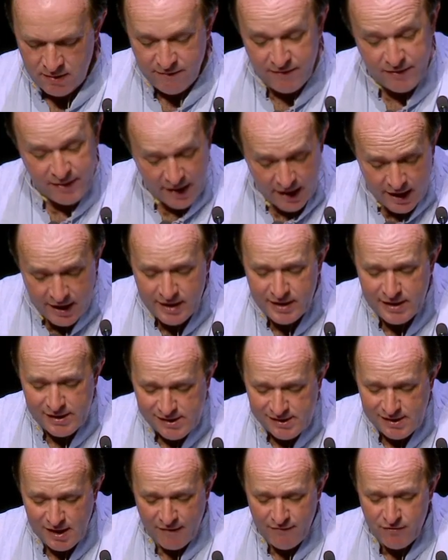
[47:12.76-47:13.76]
For the
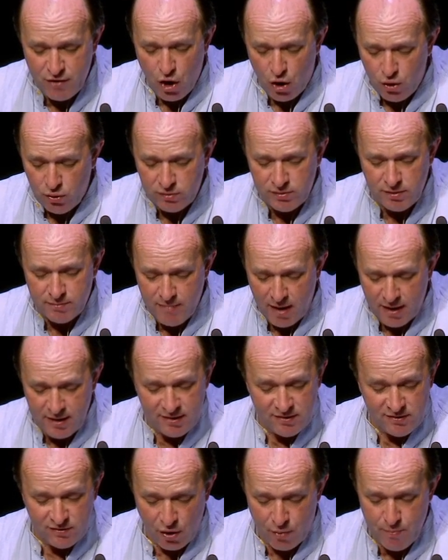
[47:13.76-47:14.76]
English love gold and
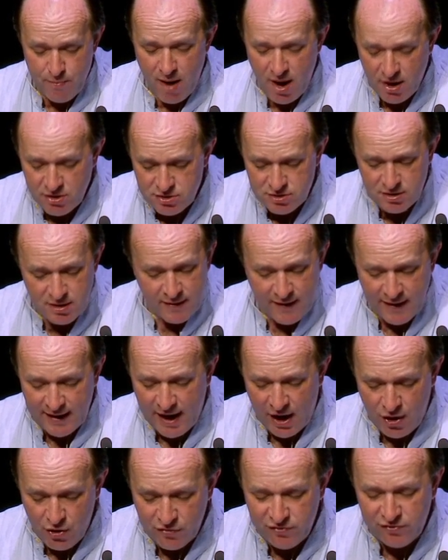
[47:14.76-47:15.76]
money so much that they
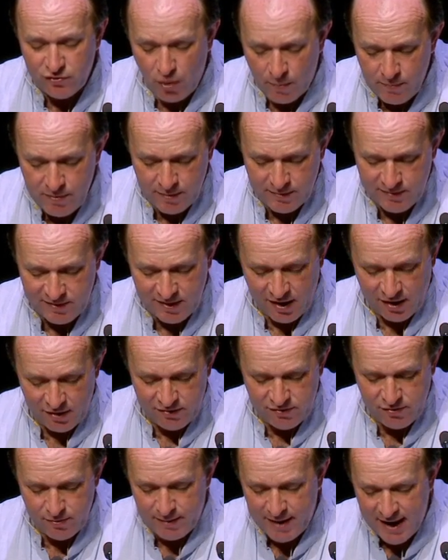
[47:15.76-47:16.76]
cannot stop
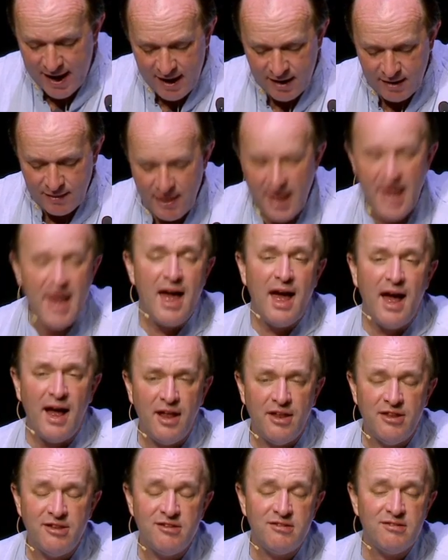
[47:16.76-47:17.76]
themselves from laying their
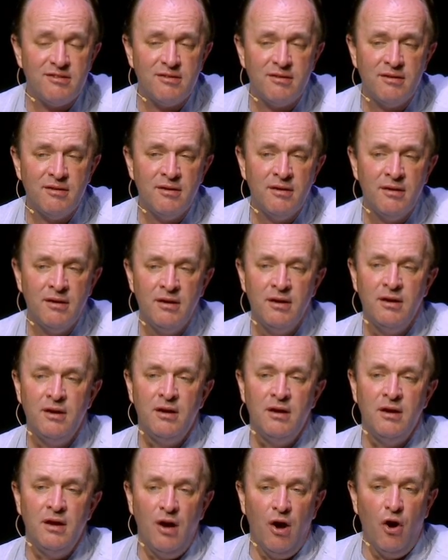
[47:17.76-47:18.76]
hands
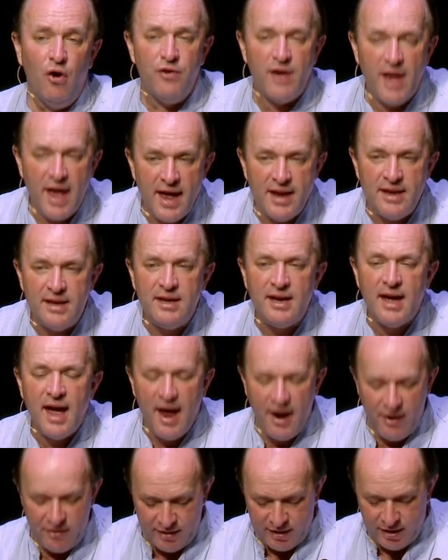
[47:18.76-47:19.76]
on any
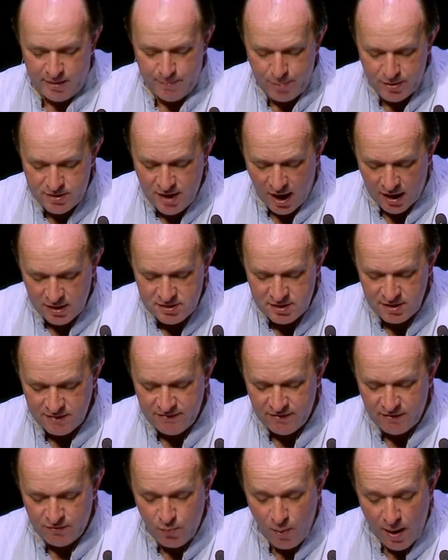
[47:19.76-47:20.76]
area
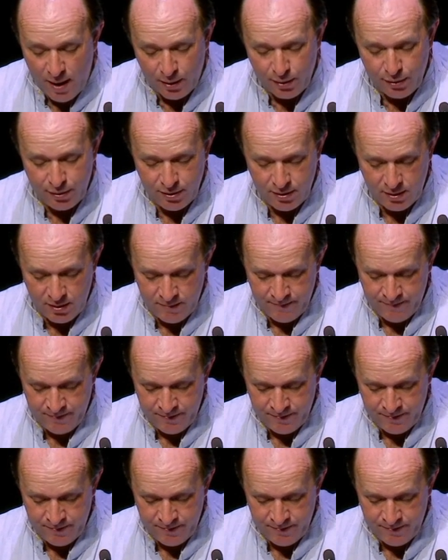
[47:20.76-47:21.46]
productive of wealth.